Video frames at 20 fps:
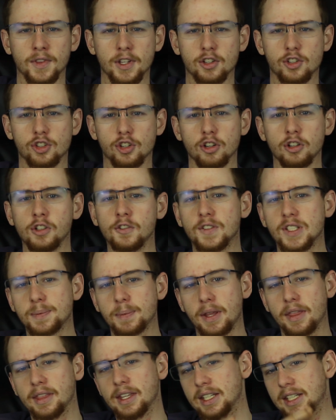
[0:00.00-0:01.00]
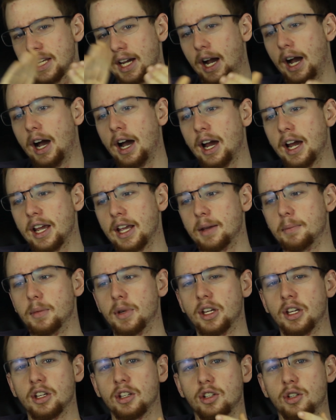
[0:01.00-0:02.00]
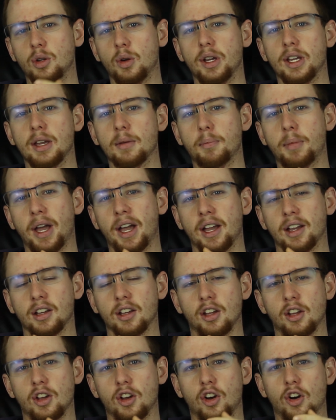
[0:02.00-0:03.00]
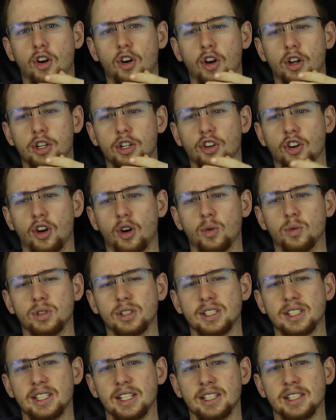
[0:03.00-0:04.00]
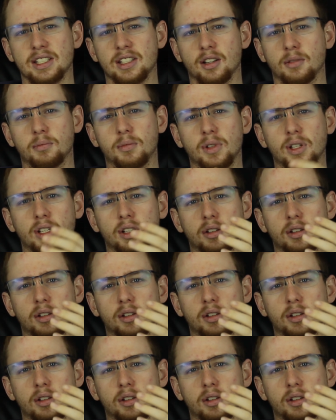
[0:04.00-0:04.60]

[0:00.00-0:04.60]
sure, you've spent the time doing it back on your own system,